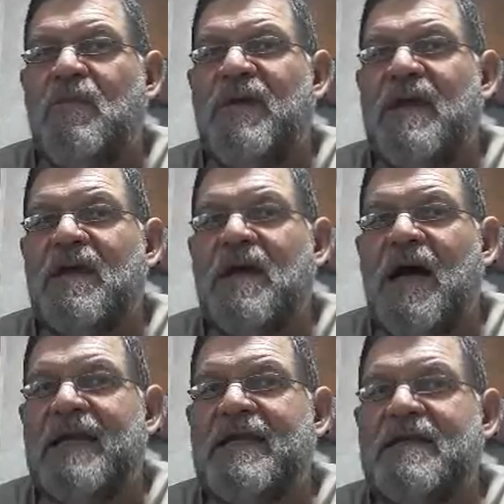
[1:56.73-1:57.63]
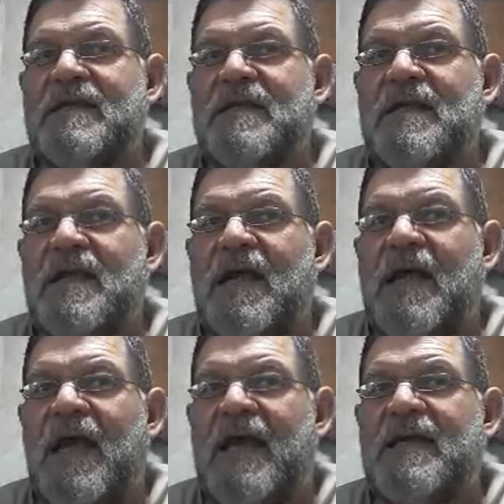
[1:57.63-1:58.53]
being guided
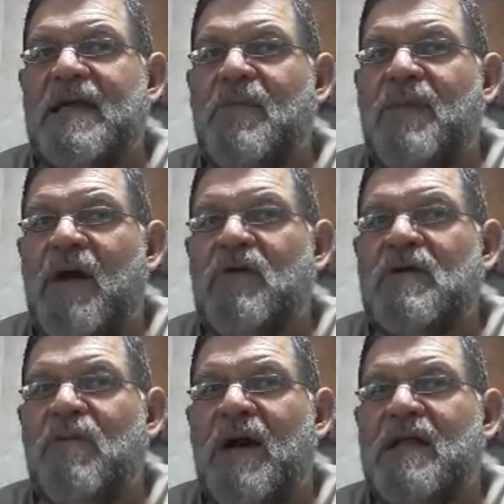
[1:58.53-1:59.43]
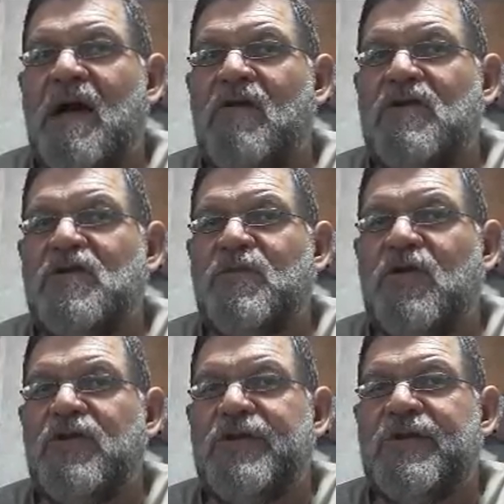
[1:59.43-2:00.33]
and empowered by the Holy
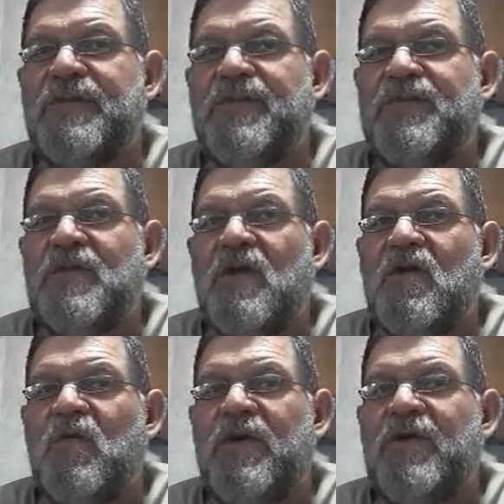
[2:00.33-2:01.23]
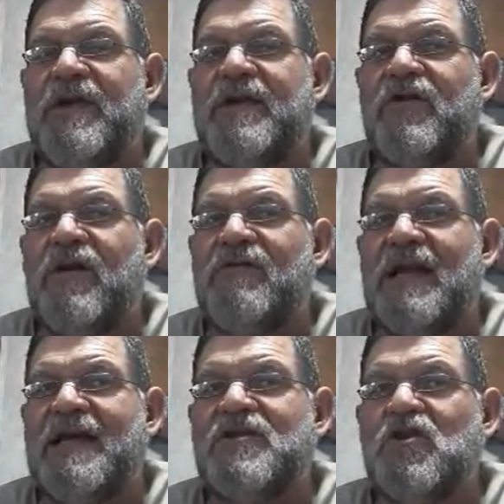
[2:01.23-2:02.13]
Spirit. We read in
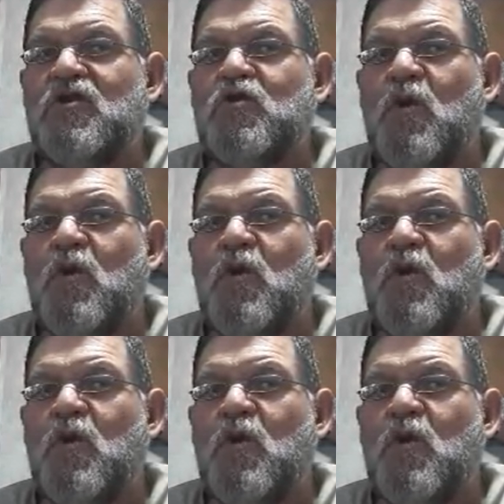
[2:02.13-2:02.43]
Revelation